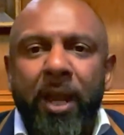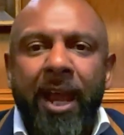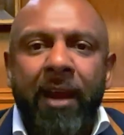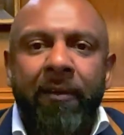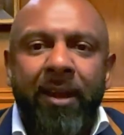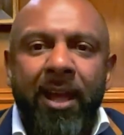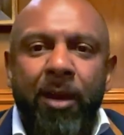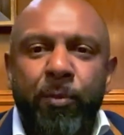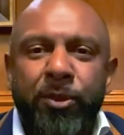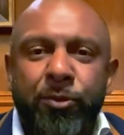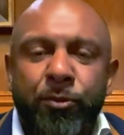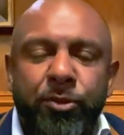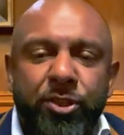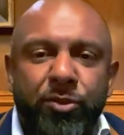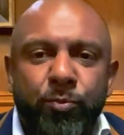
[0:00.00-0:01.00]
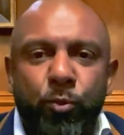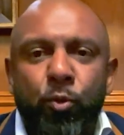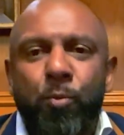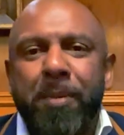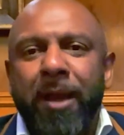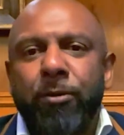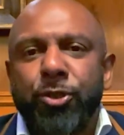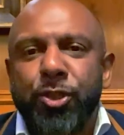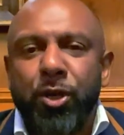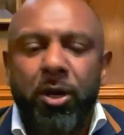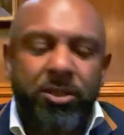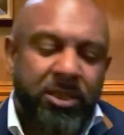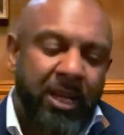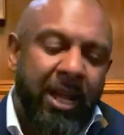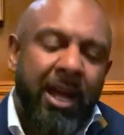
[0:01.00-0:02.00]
area, and we do small mail shots